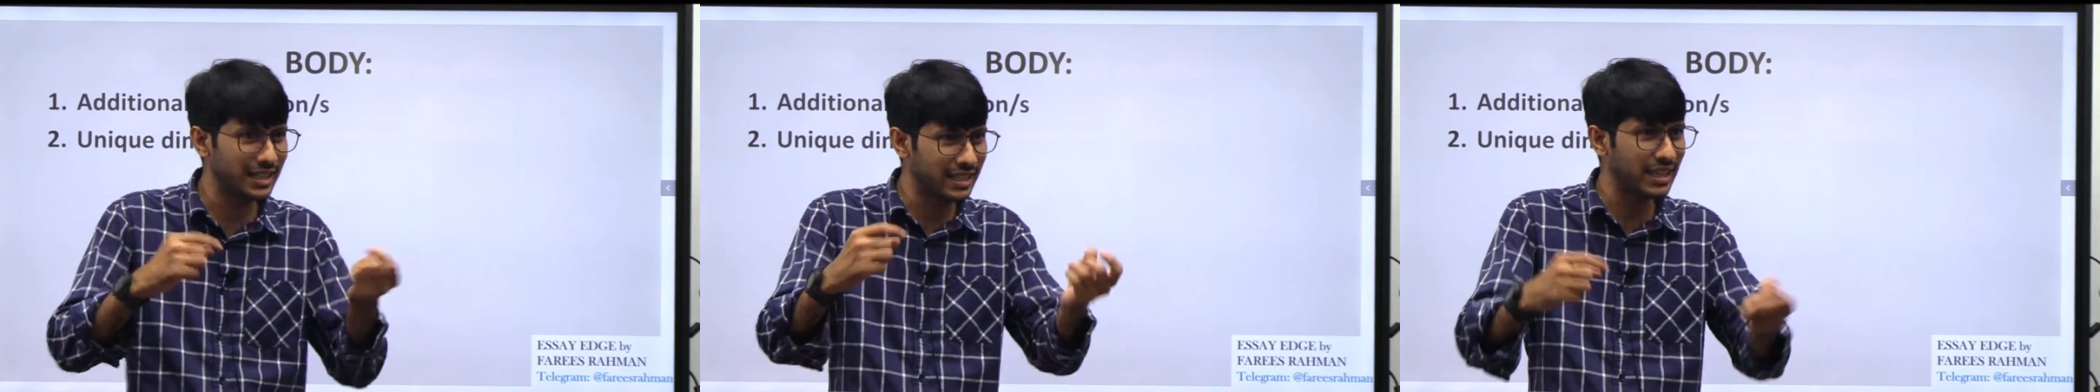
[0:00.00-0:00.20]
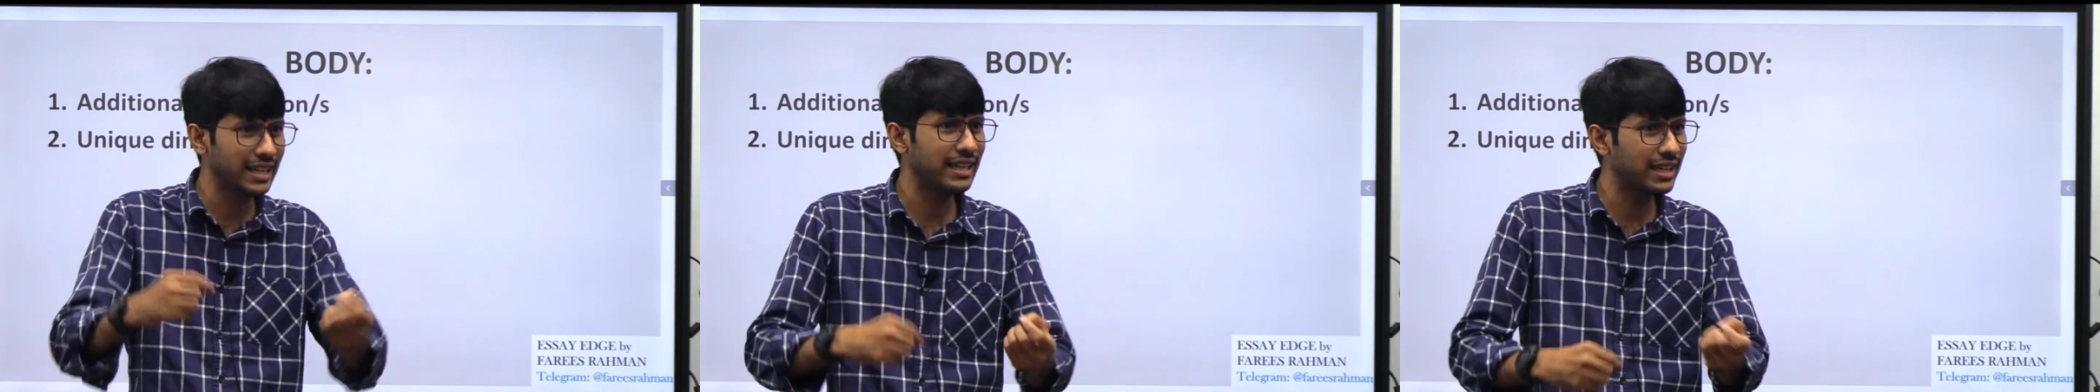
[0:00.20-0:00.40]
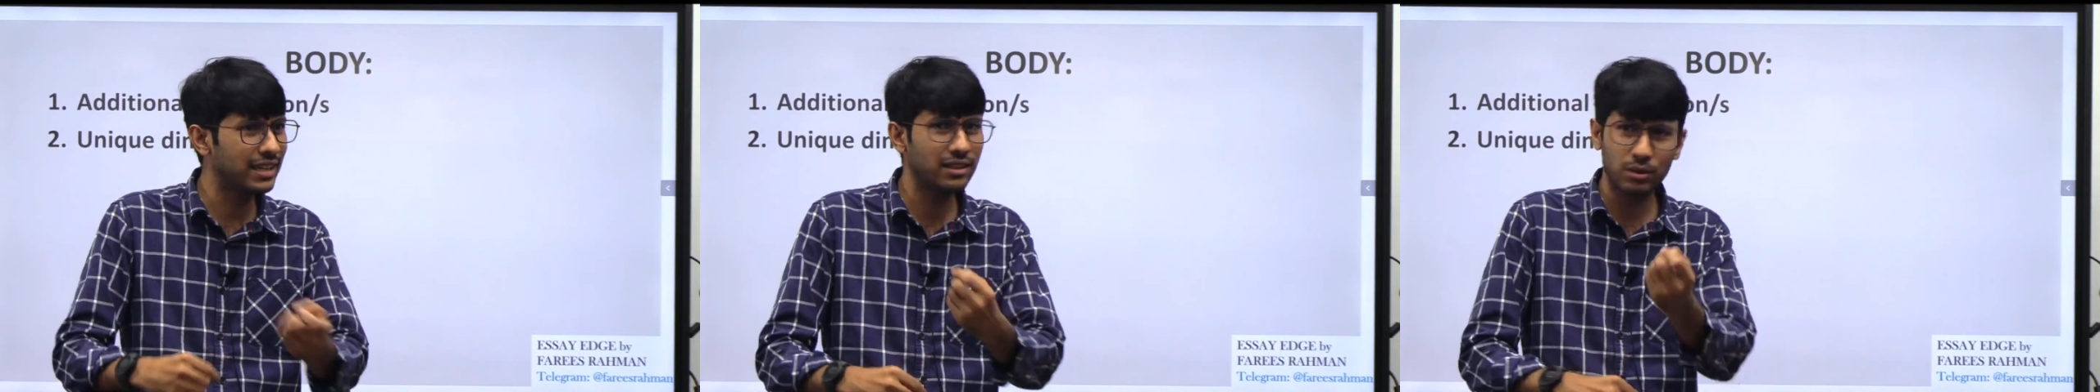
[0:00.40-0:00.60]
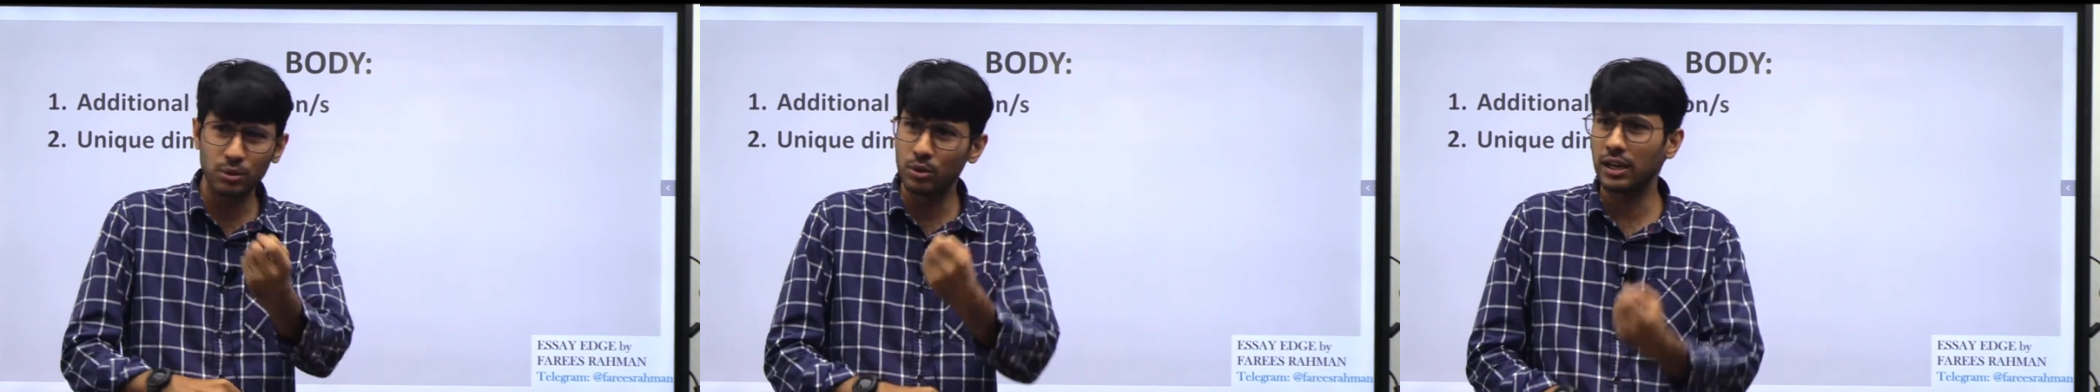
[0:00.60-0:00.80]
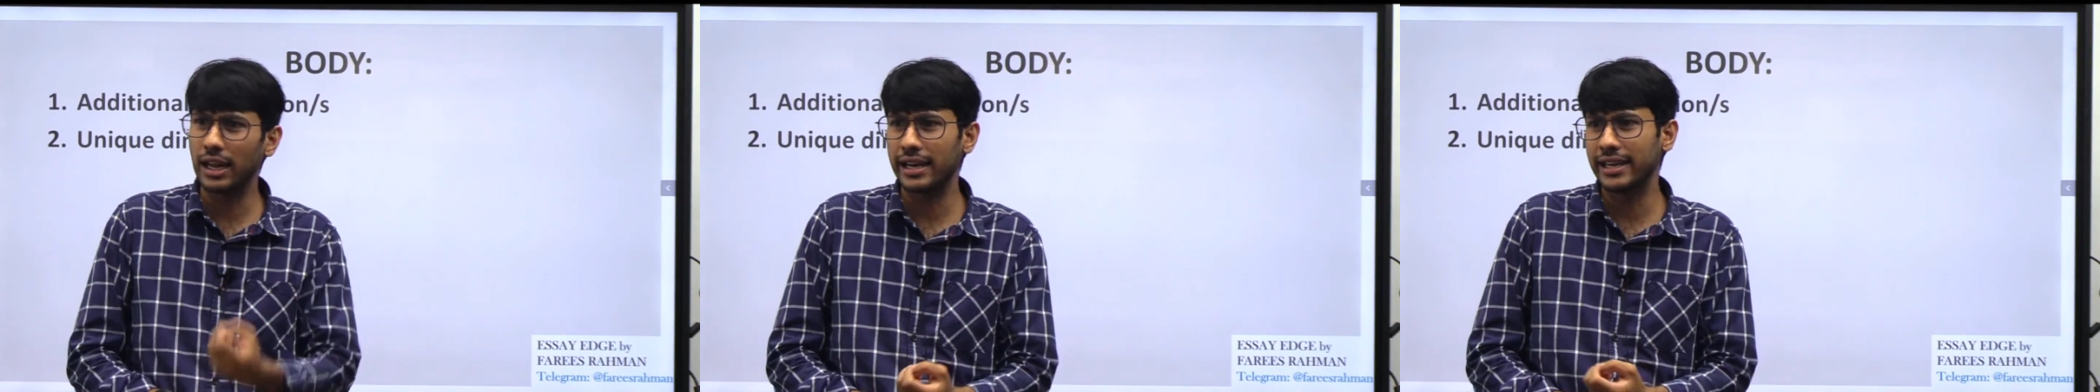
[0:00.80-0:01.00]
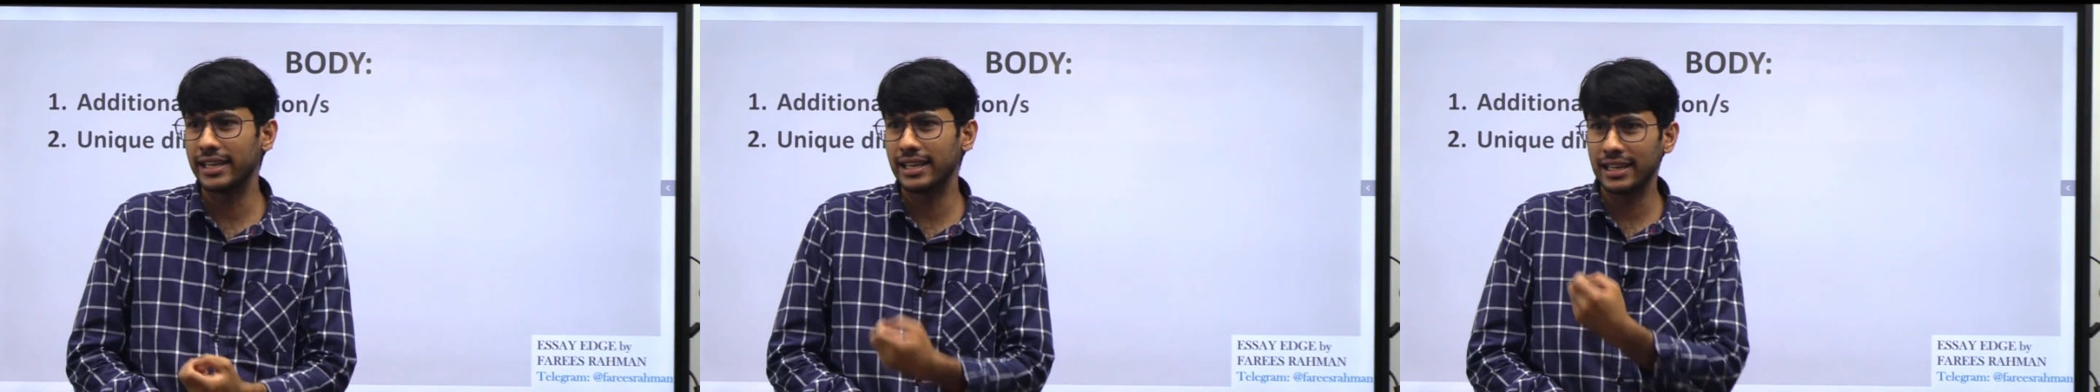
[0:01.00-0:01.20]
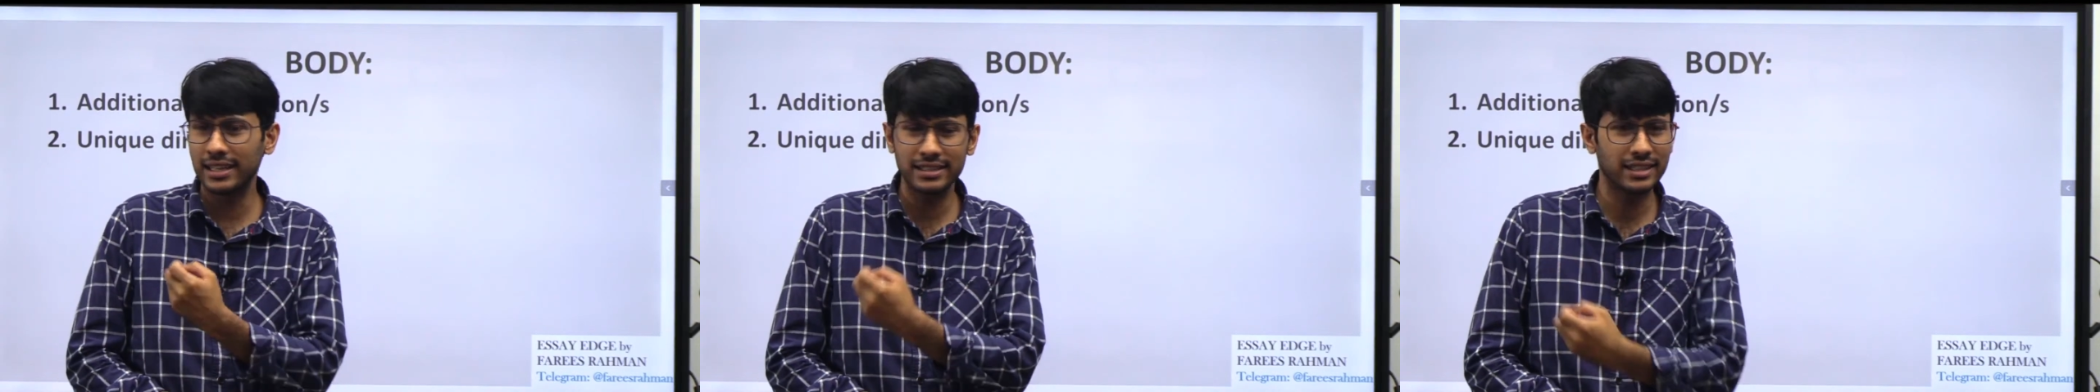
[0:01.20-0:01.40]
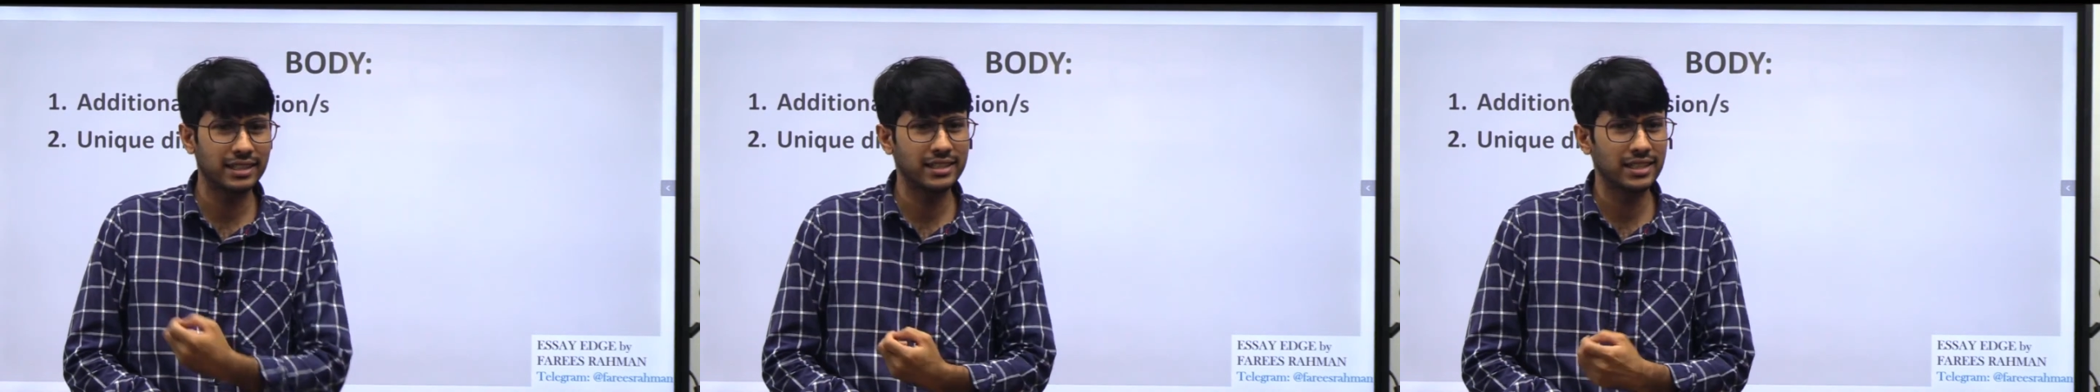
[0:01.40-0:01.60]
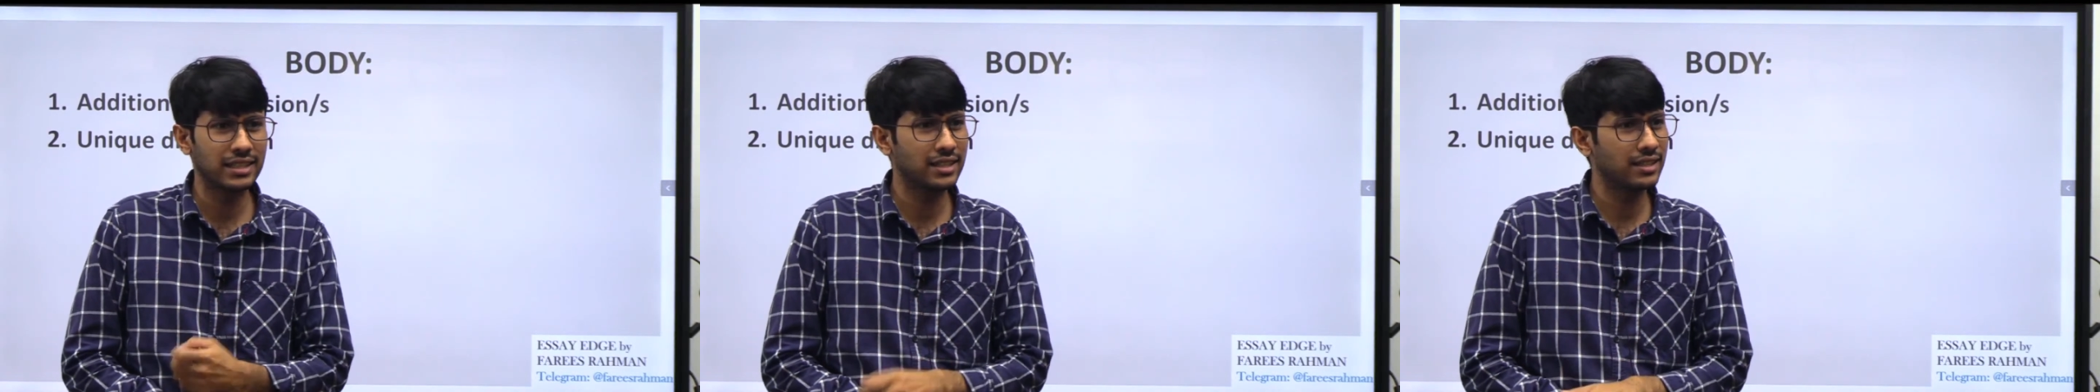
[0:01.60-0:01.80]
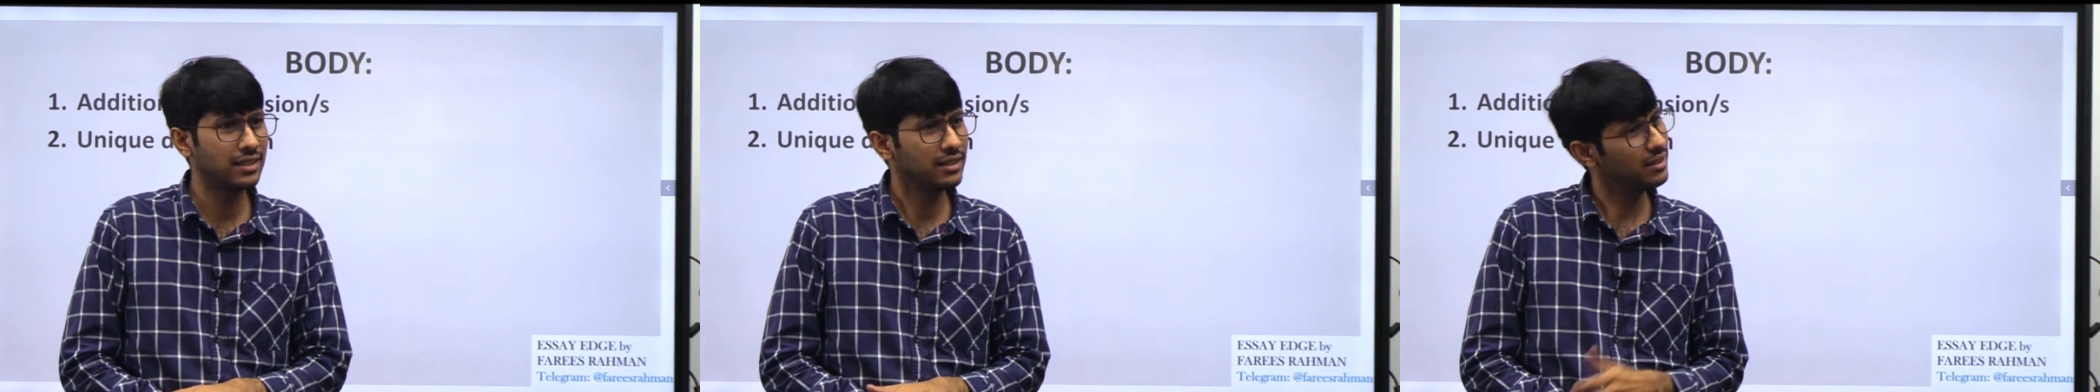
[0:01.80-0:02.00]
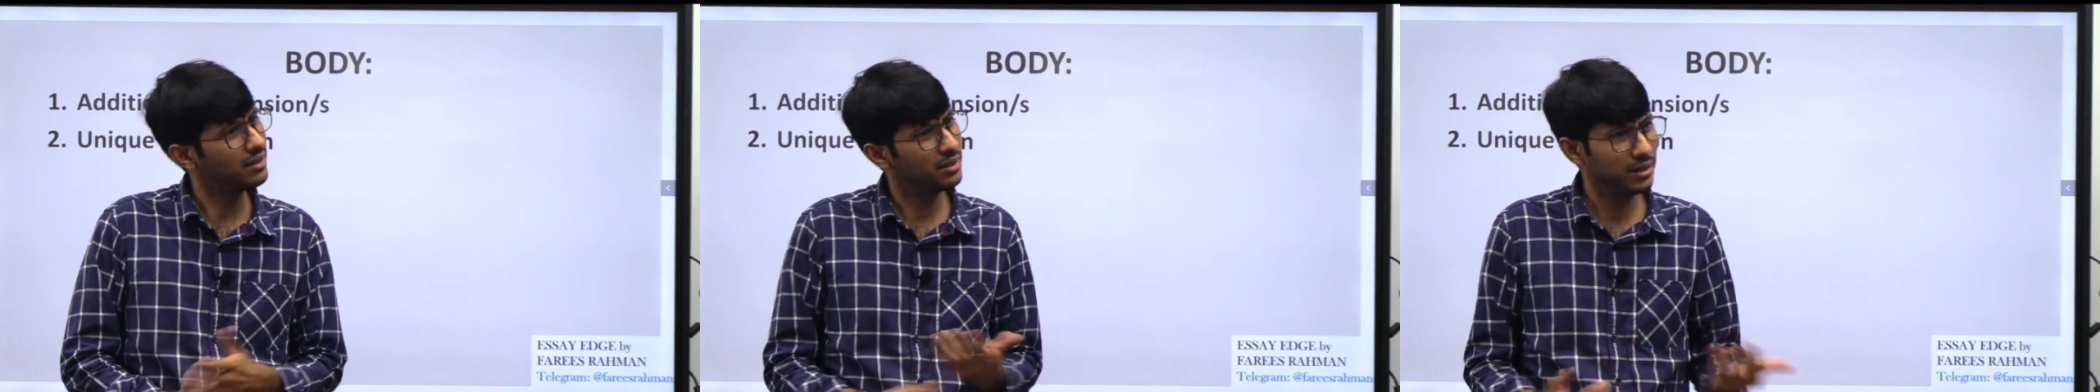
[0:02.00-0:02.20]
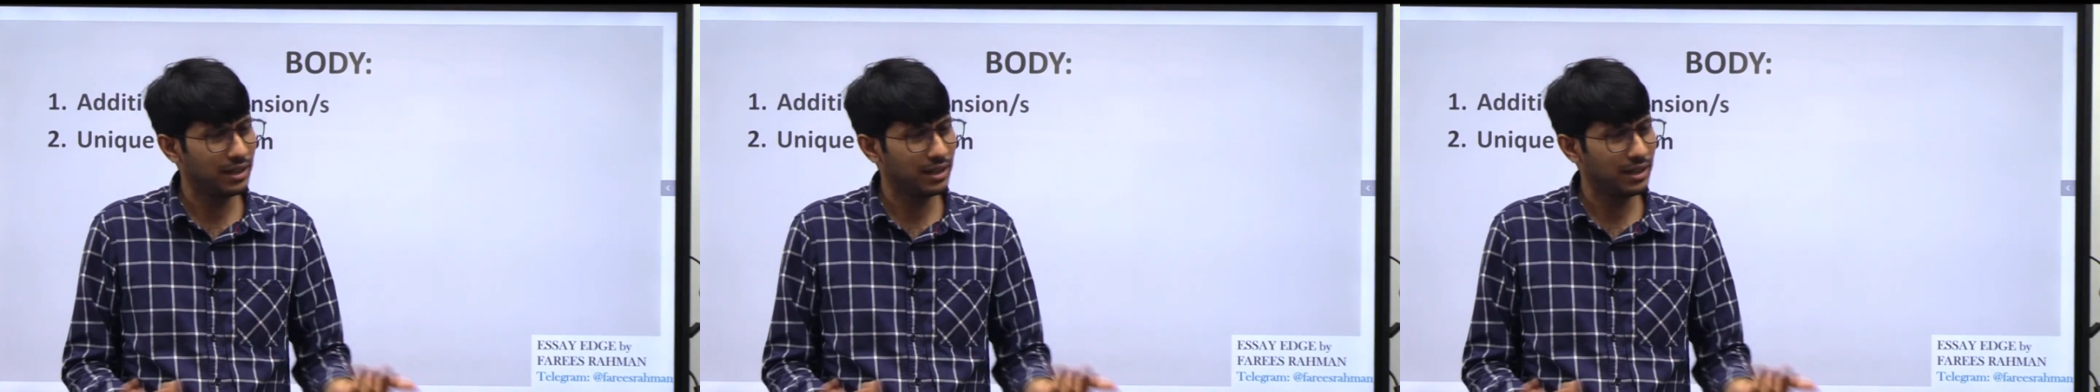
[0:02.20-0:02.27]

get good ideas, etc.